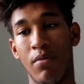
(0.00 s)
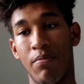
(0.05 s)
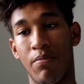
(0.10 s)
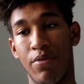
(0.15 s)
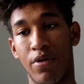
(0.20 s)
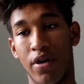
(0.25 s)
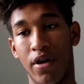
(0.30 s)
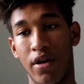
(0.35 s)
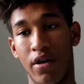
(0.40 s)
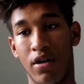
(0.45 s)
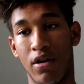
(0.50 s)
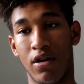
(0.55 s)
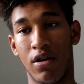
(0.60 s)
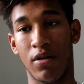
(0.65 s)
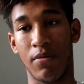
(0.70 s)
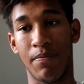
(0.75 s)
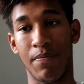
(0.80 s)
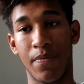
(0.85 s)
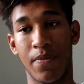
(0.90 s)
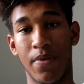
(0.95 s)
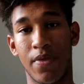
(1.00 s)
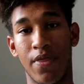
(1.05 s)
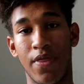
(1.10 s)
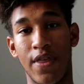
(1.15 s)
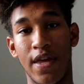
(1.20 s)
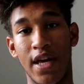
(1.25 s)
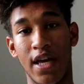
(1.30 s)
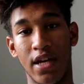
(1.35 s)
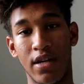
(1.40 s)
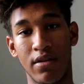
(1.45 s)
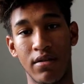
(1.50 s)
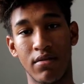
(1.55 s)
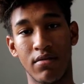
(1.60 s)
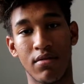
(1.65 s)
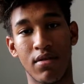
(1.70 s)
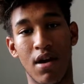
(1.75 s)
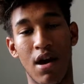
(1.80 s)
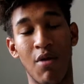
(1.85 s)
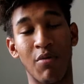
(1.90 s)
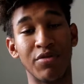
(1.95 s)
But then
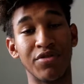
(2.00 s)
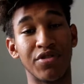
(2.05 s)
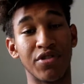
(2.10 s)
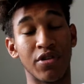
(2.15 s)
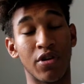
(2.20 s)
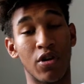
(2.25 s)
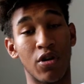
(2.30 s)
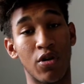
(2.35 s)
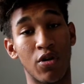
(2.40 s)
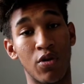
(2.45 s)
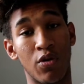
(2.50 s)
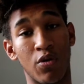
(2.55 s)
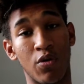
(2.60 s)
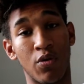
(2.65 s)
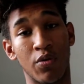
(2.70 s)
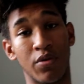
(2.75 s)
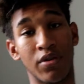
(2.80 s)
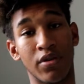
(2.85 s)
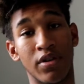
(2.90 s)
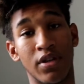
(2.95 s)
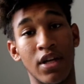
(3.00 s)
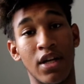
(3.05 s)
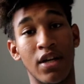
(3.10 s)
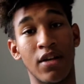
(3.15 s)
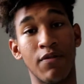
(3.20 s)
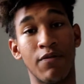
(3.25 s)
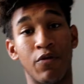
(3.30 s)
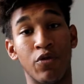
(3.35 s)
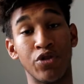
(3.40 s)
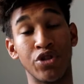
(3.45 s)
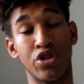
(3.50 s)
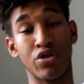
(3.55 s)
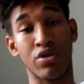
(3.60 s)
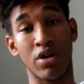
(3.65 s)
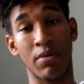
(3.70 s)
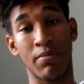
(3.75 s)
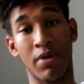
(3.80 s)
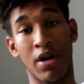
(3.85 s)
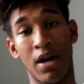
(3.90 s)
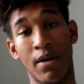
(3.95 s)
I went to go get it fully
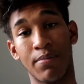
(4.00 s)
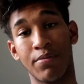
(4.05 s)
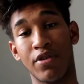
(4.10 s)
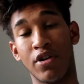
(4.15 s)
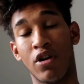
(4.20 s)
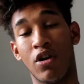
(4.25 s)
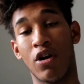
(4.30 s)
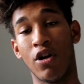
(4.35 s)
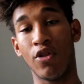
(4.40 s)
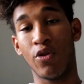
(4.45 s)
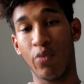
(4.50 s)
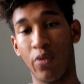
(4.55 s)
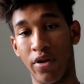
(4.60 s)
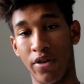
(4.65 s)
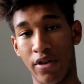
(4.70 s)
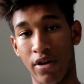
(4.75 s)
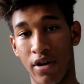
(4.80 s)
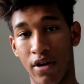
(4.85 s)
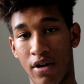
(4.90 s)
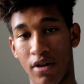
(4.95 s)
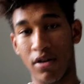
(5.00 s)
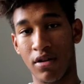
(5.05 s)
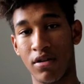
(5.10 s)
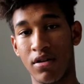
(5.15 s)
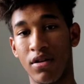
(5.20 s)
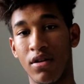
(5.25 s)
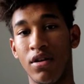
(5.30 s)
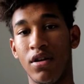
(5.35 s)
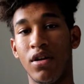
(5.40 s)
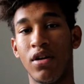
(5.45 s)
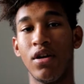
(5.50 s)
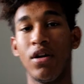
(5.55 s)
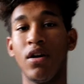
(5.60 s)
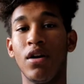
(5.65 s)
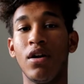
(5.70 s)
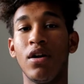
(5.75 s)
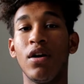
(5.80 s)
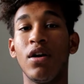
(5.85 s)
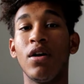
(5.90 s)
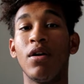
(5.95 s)
straight piped, and on the way there,
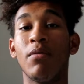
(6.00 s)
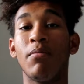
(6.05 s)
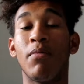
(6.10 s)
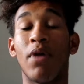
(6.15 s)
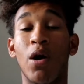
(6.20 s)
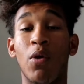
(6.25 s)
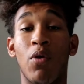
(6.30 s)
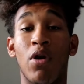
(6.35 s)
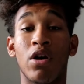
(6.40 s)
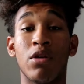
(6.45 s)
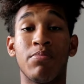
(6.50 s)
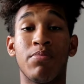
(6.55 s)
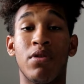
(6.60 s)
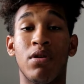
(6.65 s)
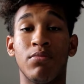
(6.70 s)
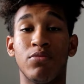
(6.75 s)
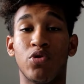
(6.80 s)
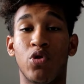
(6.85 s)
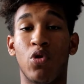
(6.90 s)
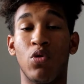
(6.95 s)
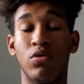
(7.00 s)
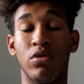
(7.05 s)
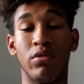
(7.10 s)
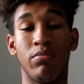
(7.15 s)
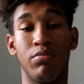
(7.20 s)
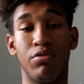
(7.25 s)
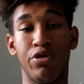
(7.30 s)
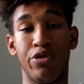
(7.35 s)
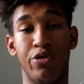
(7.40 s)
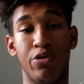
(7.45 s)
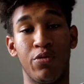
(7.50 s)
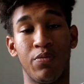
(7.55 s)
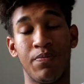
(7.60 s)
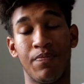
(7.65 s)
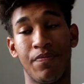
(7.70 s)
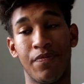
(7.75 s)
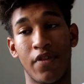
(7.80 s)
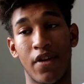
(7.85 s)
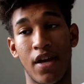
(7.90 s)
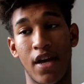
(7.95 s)
my water pump totally blew,
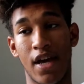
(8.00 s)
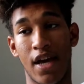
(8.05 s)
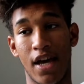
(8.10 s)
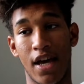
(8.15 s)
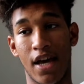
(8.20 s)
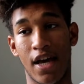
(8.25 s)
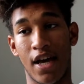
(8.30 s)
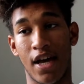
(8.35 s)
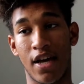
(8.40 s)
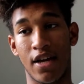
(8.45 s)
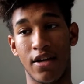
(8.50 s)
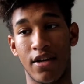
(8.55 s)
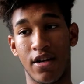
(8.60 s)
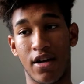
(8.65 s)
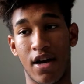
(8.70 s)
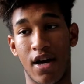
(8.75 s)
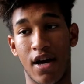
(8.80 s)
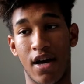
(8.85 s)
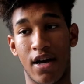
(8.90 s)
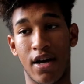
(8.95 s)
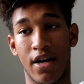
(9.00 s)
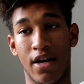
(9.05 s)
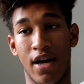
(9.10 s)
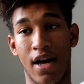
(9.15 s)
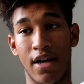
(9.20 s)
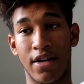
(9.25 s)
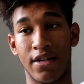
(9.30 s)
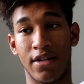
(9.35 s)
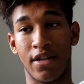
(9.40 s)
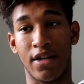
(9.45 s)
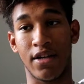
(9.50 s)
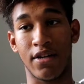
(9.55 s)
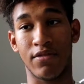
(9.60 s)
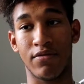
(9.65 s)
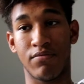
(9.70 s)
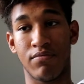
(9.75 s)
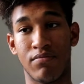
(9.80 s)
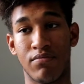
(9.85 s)
and I had to get it.